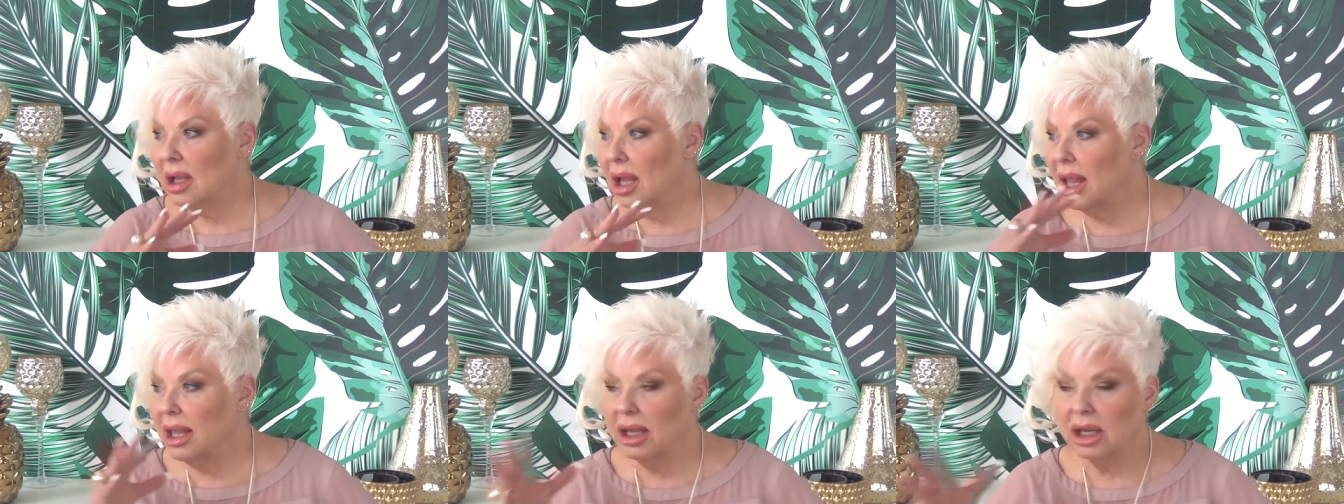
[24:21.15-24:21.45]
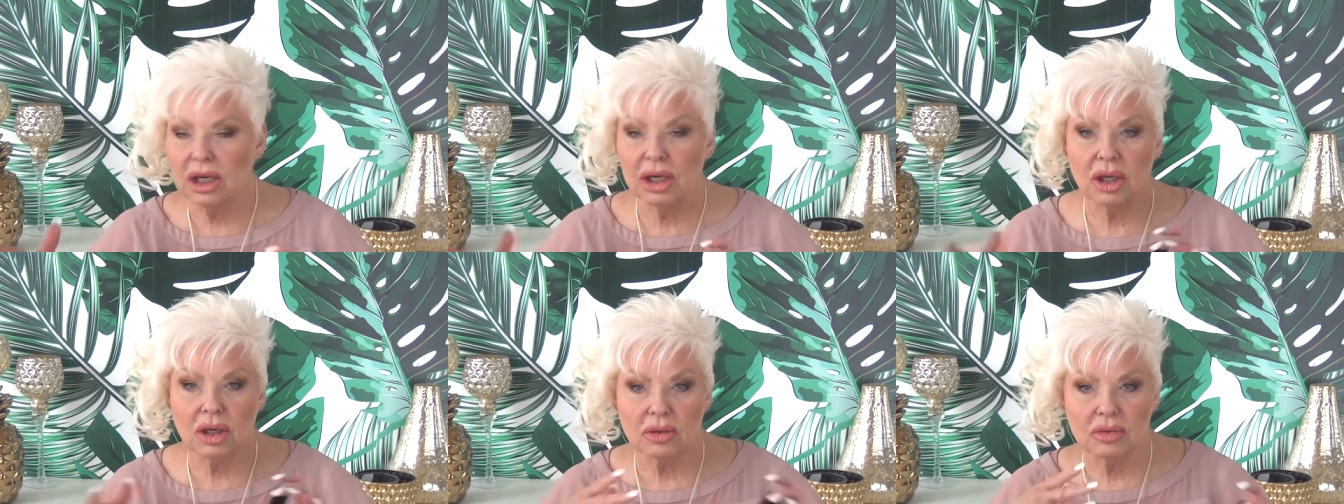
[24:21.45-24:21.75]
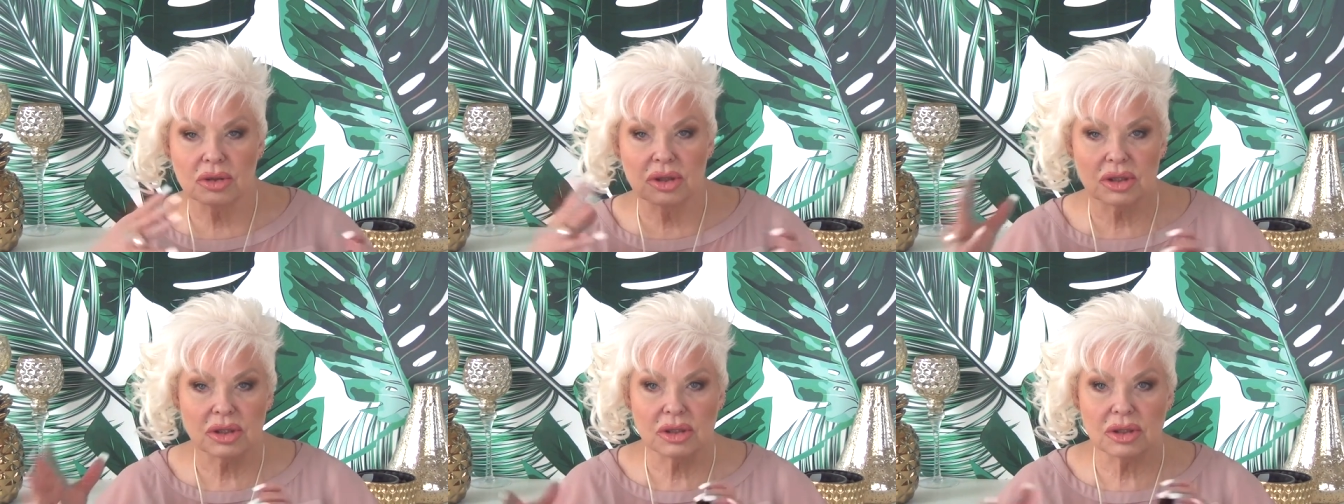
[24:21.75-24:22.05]
you
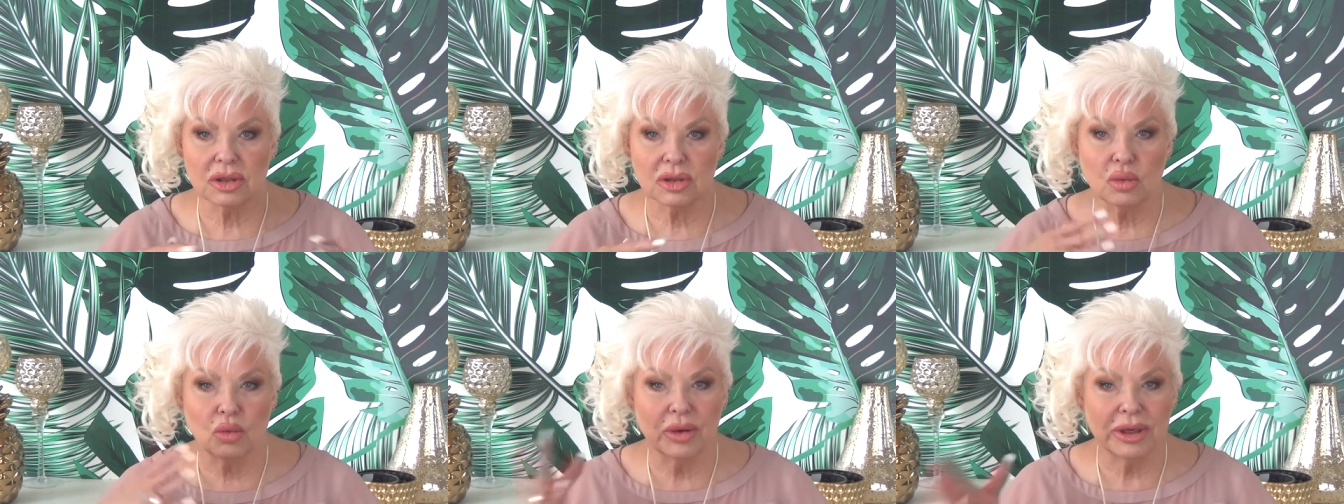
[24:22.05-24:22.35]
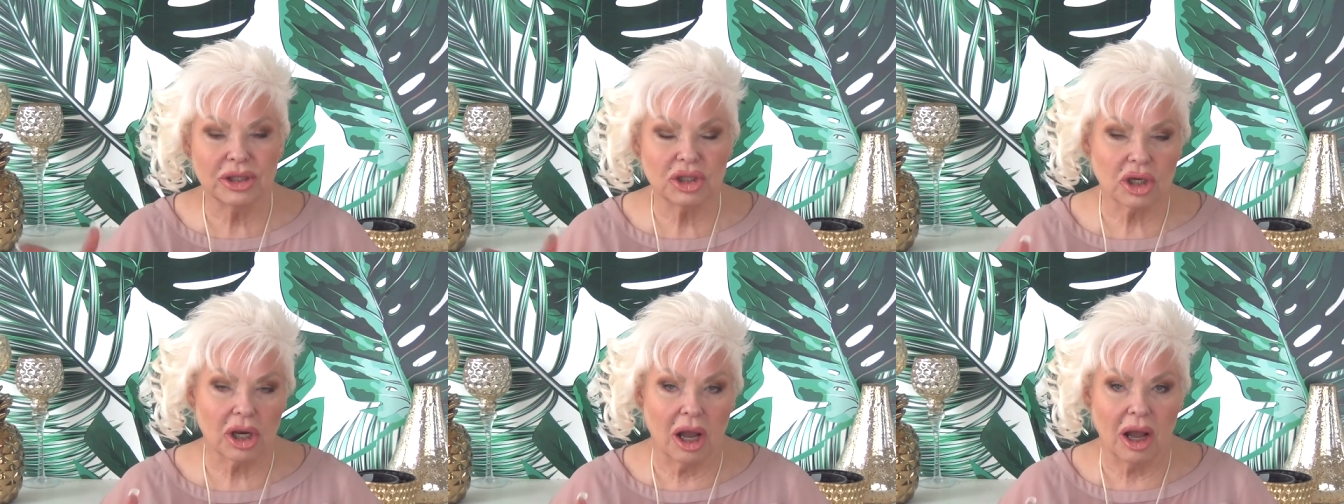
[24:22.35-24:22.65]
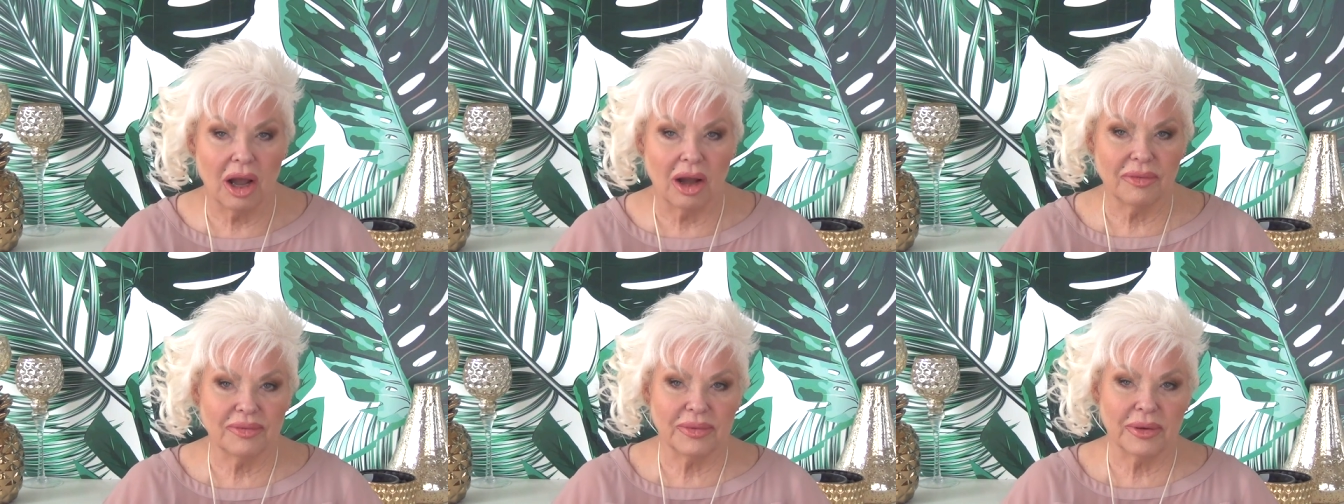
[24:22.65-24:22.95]
know, switch
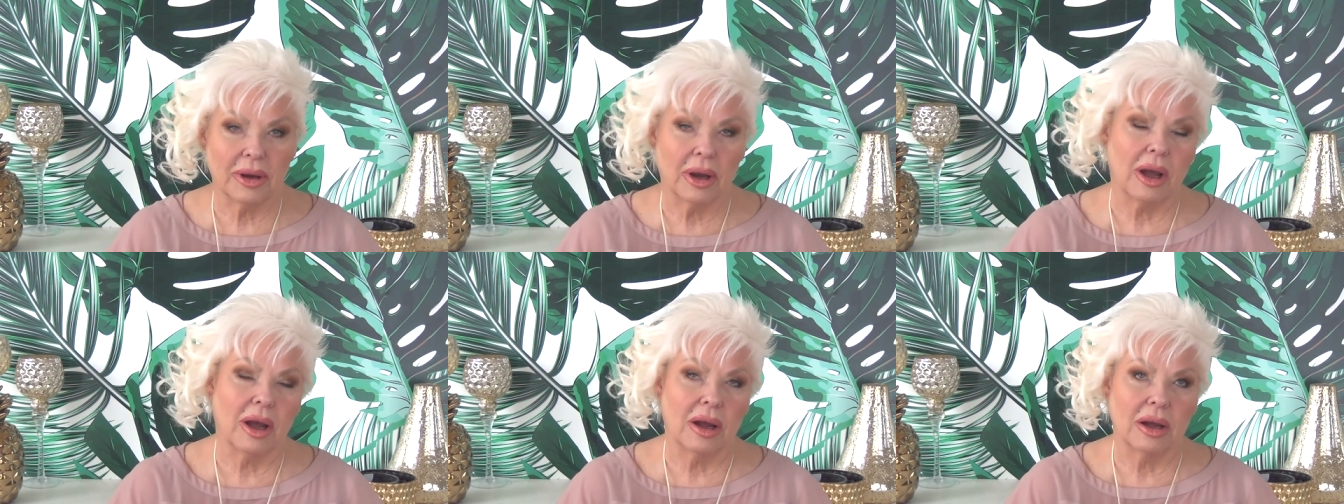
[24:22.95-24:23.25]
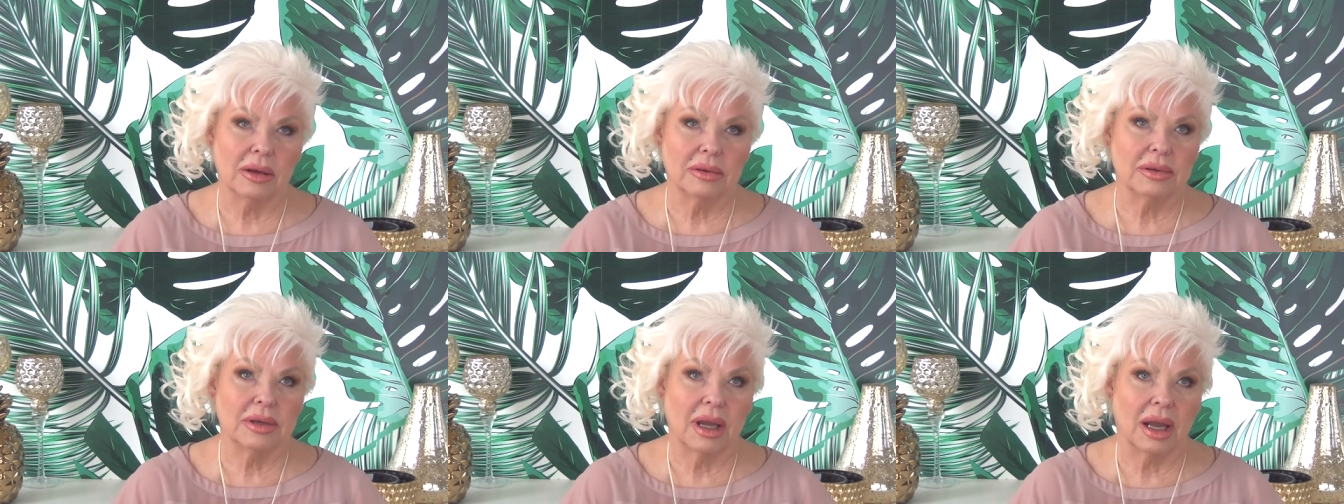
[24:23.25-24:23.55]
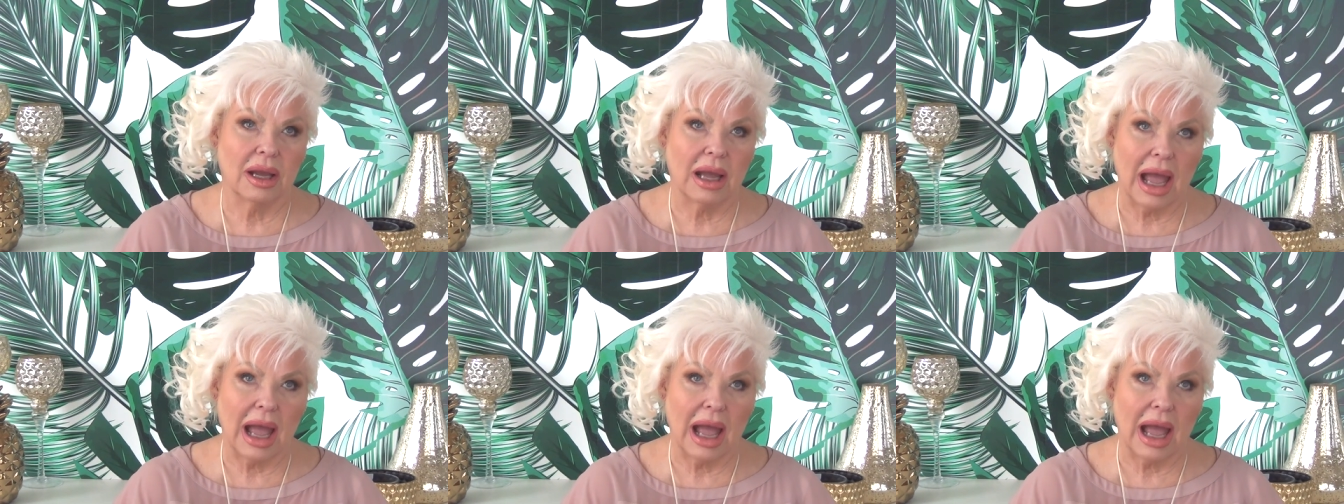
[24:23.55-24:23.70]
off on